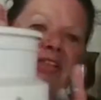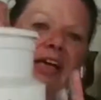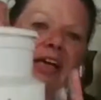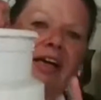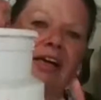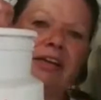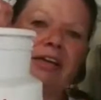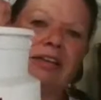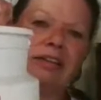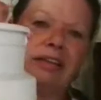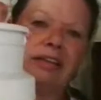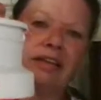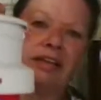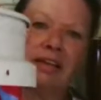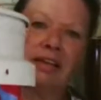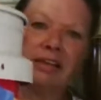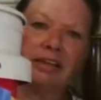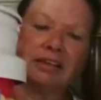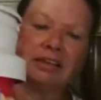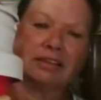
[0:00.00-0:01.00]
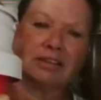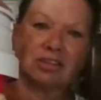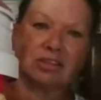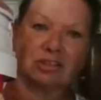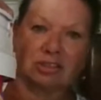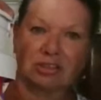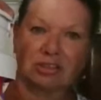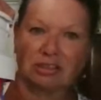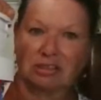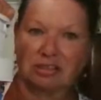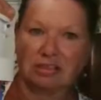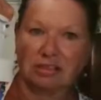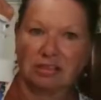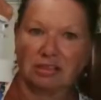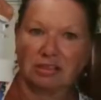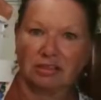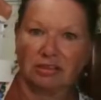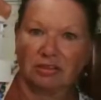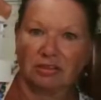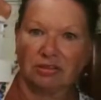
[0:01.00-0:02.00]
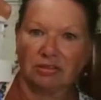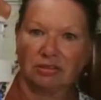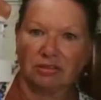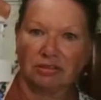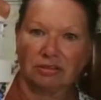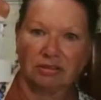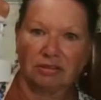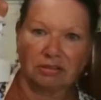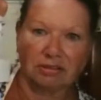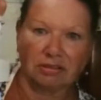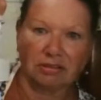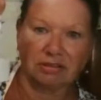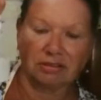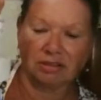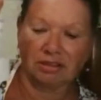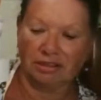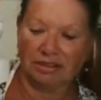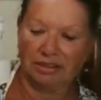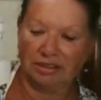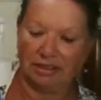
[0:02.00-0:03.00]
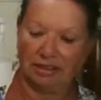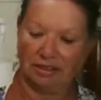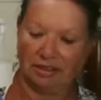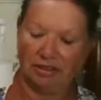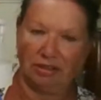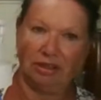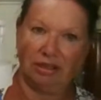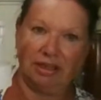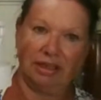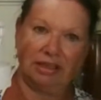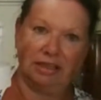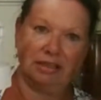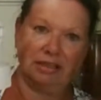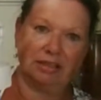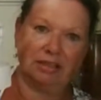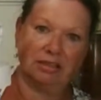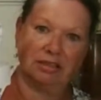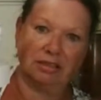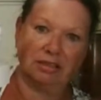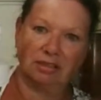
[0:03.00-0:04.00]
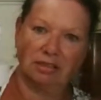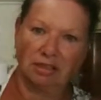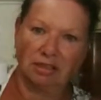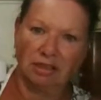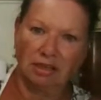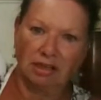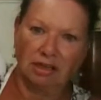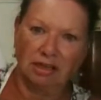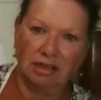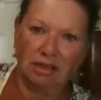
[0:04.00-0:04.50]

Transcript: side, it's just still on there, and